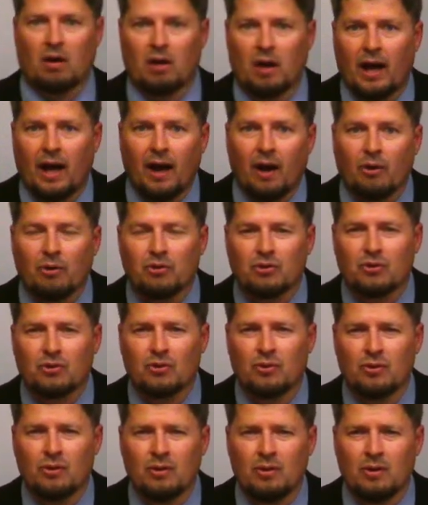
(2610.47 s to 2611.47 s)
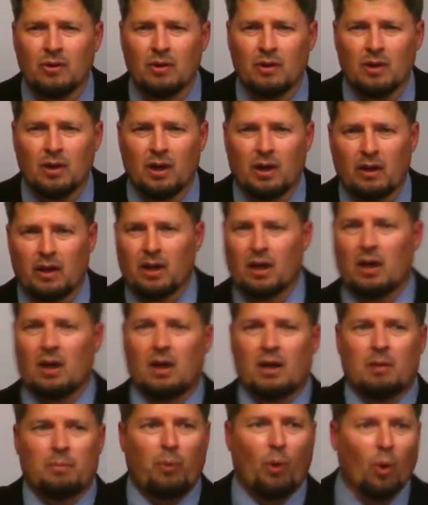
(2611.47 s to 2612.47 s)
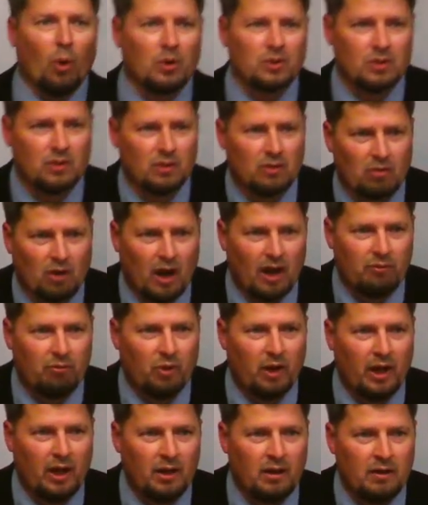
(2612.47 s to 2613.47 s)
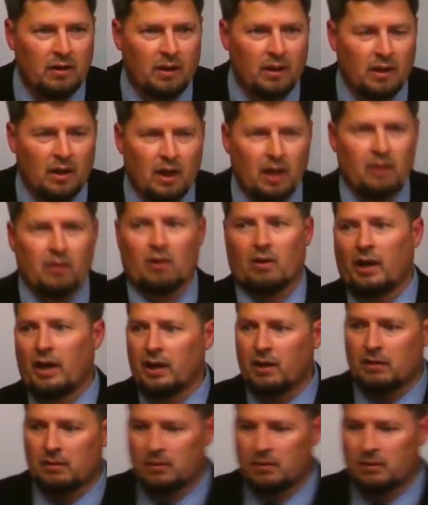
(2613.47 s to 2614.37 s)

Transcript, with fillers: house and they got a Porsche in the driveway and they're like,